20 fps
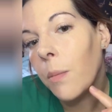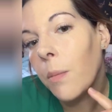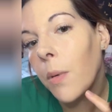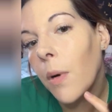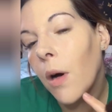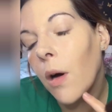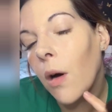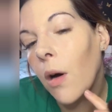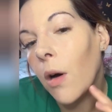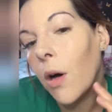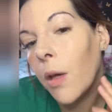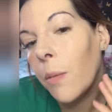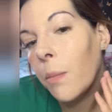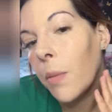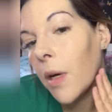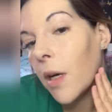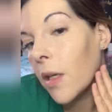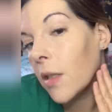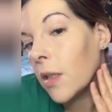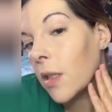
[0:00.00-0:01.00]
But I
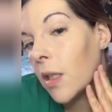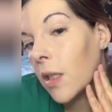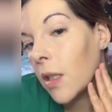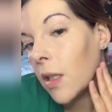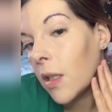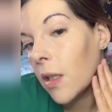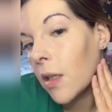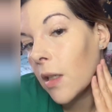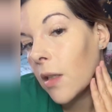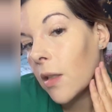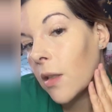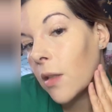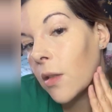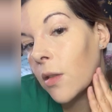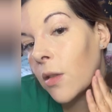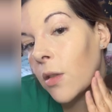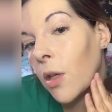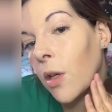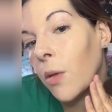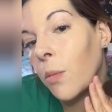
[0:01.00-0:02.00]
personally
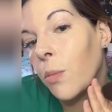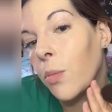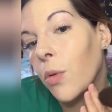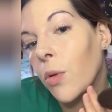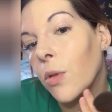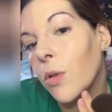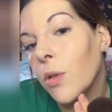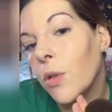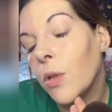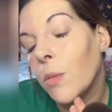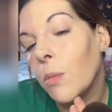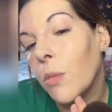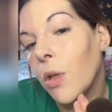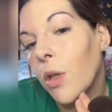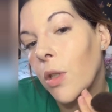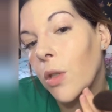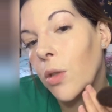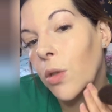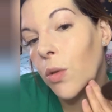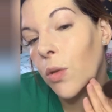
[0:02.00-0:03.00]
don't bronze
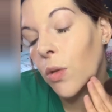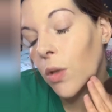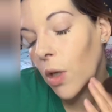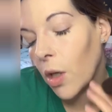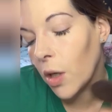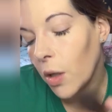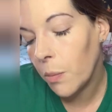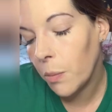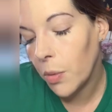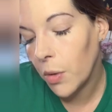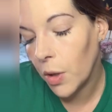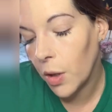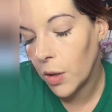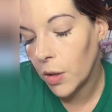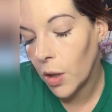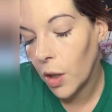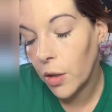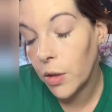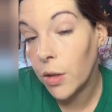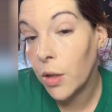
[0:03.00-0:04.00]
my jawline
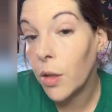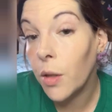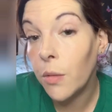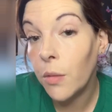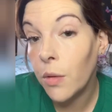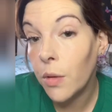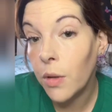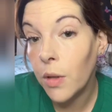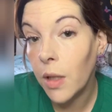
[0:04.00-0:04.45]
because I don't